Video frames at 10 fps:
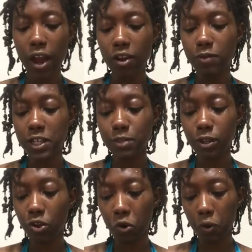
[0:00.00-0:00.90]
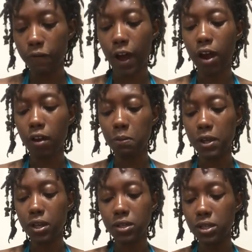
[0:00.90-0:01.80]
air must be dealing with fire
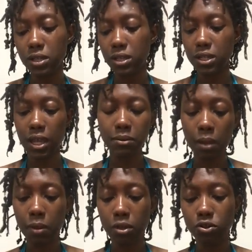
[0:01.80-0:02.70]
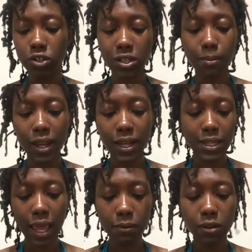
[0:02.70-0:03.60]
because this is the same type of energy. Somebody's
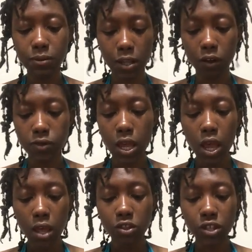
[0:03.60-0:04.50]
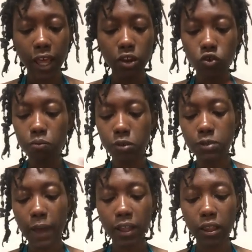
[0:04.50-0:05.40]
taming themselves. There's like a new
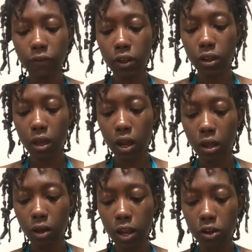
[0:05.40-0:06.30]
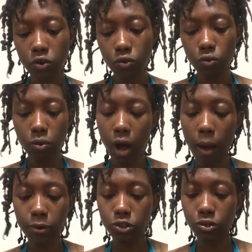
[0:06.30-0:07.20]
perspective and a new
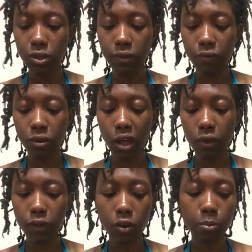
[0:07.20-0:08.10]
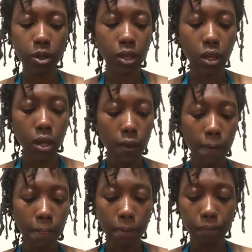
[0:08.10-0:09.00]
opportunity for love here, but
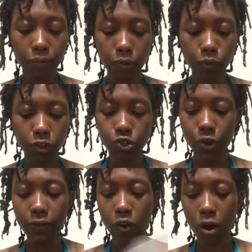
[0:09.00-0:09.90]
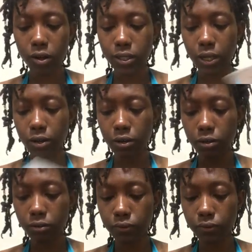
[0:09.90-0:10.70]
the Strength card is here.